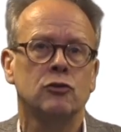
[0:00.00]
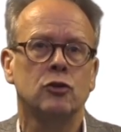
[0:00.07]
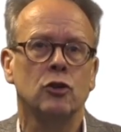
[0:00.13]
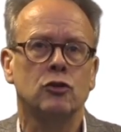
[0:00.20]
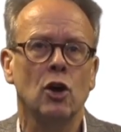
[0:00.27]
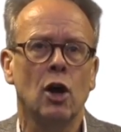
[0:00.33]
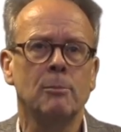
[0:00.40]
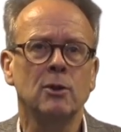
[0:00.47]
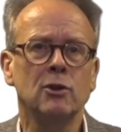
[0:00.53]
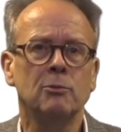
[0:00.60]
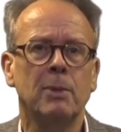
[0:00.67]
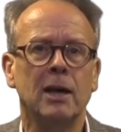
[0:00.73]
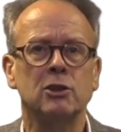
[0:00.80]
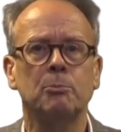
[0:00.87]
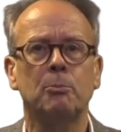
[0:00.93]
Determined
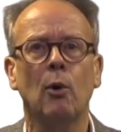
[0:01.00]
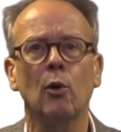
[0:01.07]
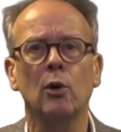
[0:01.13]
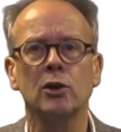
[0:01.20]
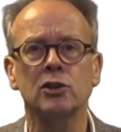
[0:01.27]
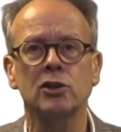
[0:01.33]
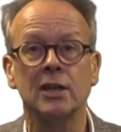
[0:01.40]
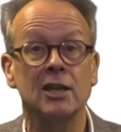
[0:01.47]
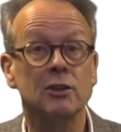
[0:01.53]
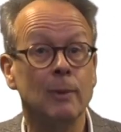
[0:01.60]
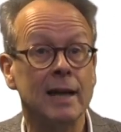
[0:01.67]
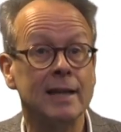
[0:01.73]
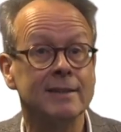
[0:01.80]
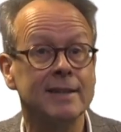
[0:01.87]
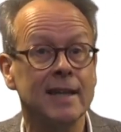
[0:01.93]
by spoilage as
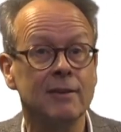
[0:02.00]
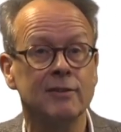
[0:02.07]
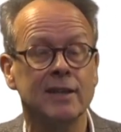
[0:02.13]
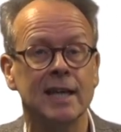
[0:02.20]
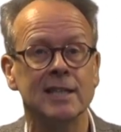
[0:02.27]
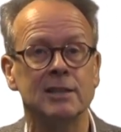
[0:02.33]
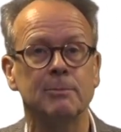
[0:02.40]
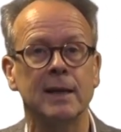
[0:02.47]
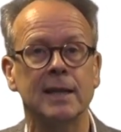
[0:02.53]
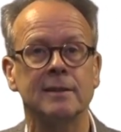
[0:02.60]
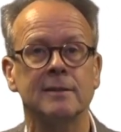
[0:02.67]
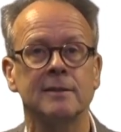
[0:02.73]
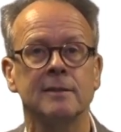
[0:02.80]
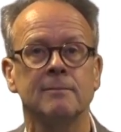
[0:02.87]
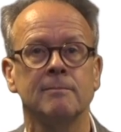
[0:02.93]
well as safety
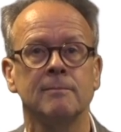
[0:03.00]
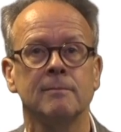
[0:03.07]
aspects.